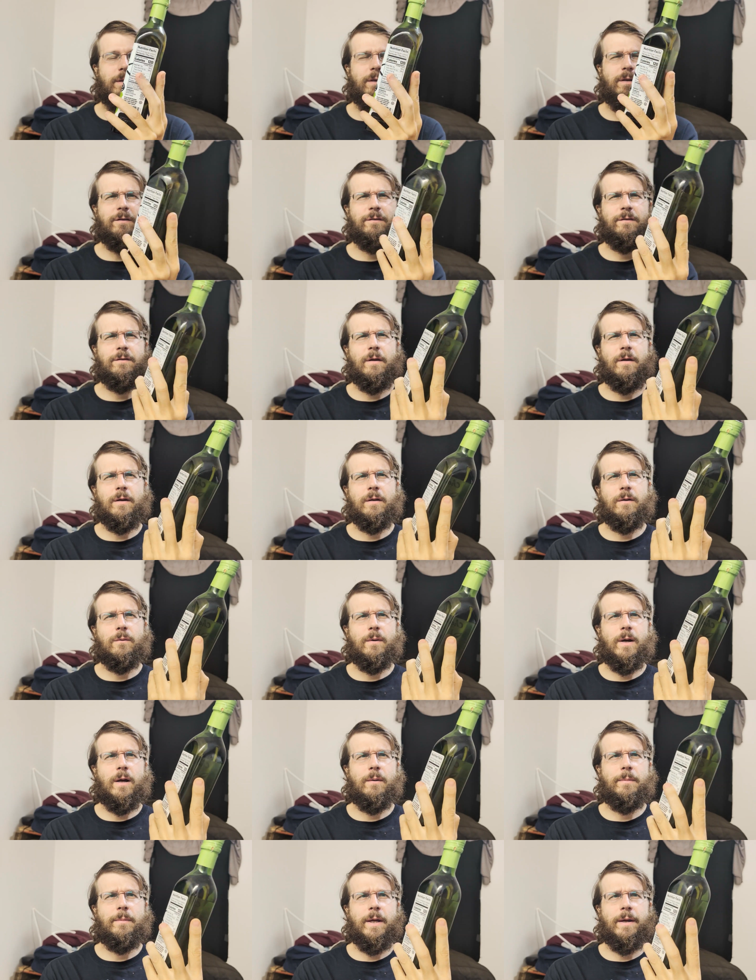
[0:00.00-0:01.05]
did a study a
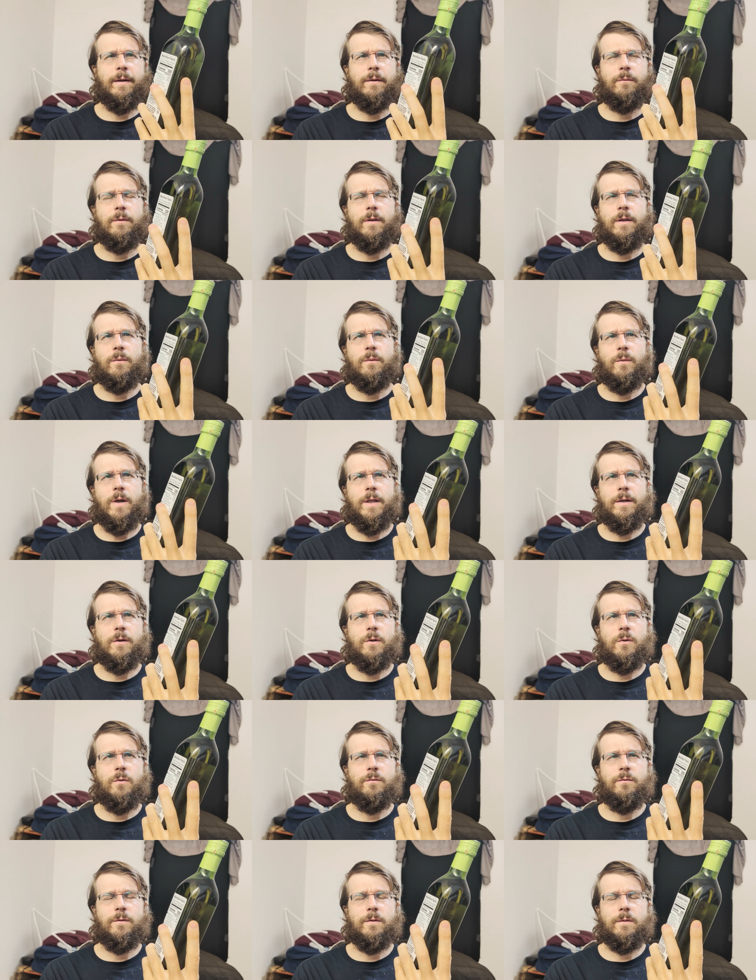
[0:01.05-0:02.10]
while back where they went
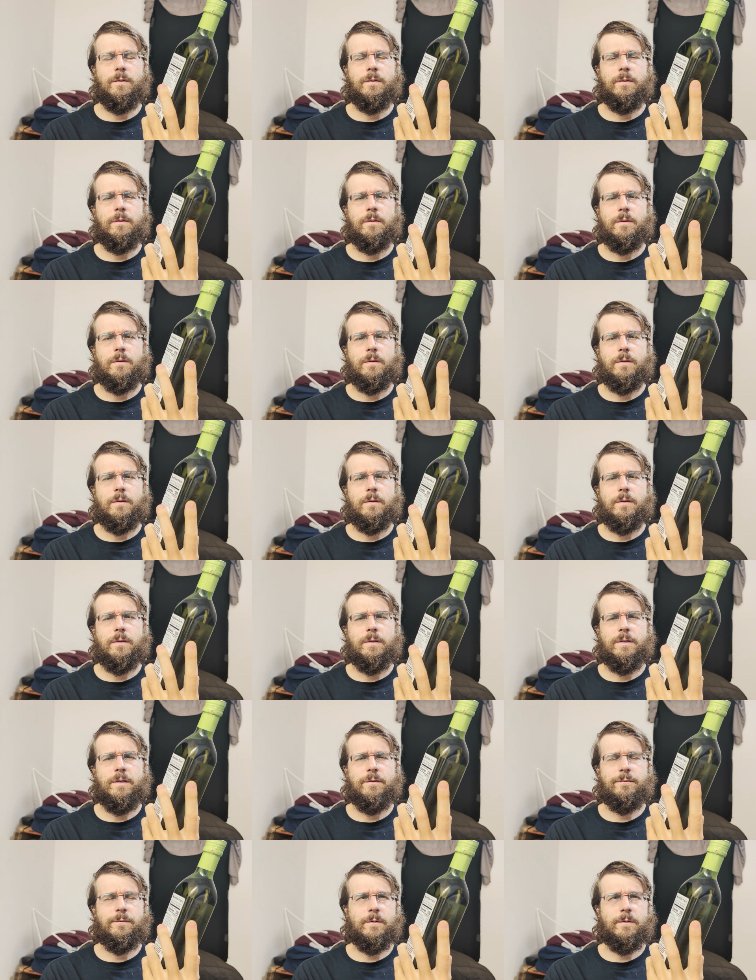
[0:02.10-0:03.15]
over
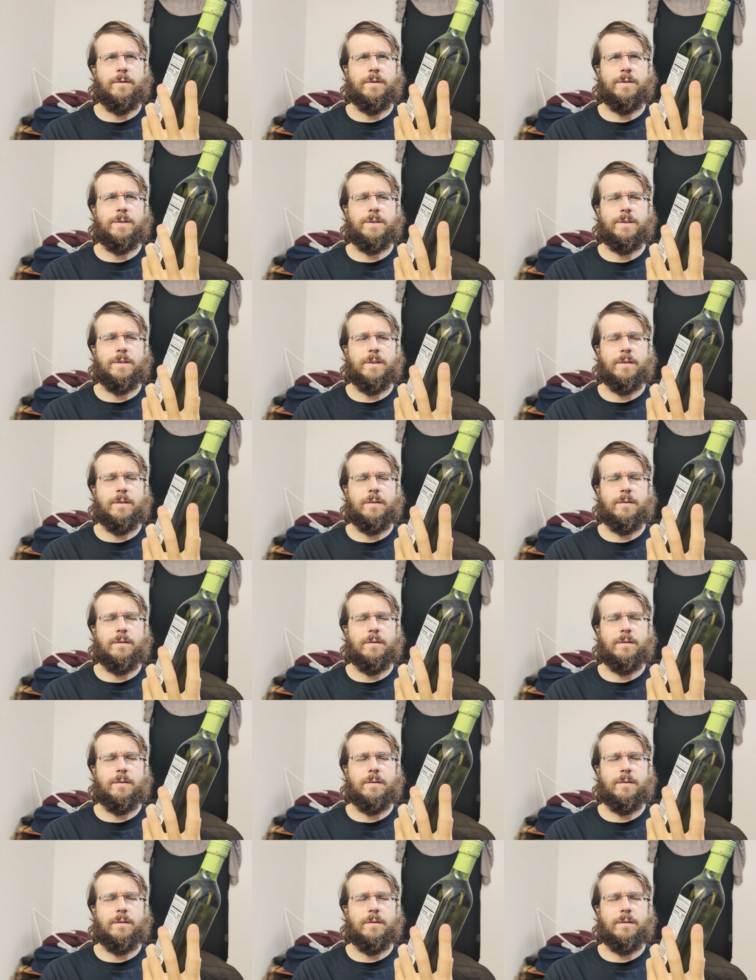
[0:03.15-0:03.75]
different